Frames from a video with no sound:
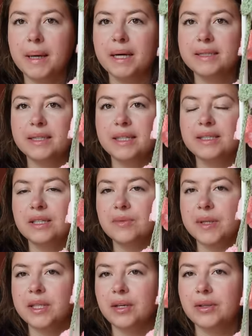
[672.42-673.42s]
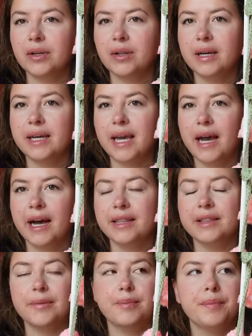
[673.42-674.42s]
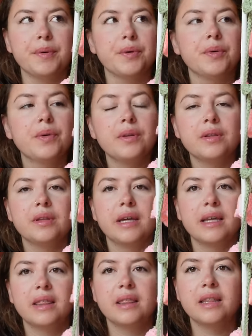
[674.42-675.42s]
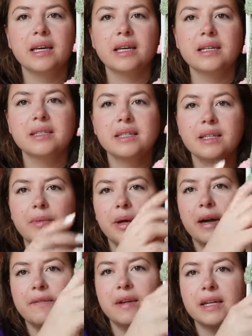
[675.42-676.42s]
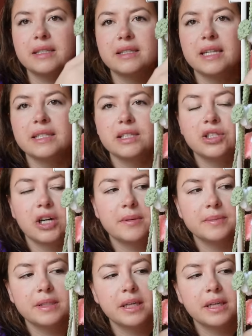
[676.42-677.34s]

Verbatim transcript: But this is what they'll look like at the booth, like this. And then we'll have like daisy charms